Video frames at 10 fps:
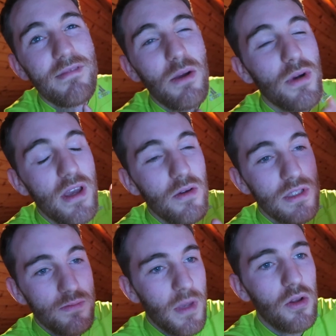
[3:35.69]
It
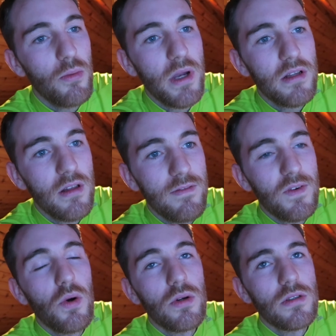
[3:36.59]
was a lot better than I
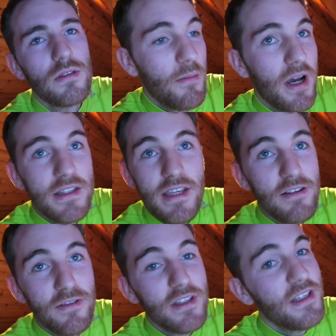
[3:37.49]
thought, but I
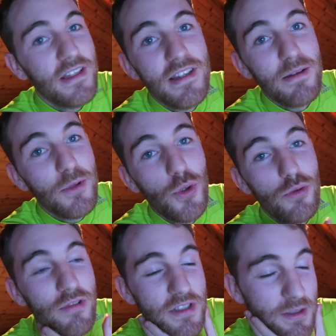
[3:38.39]
definitely needed them
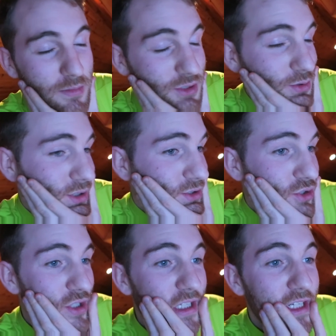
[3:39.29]
cool runs in between.
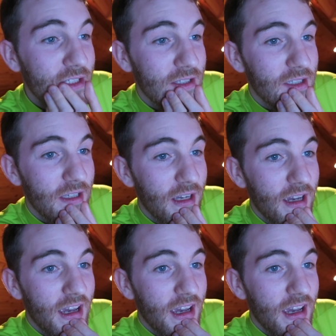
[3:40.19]
Jesus.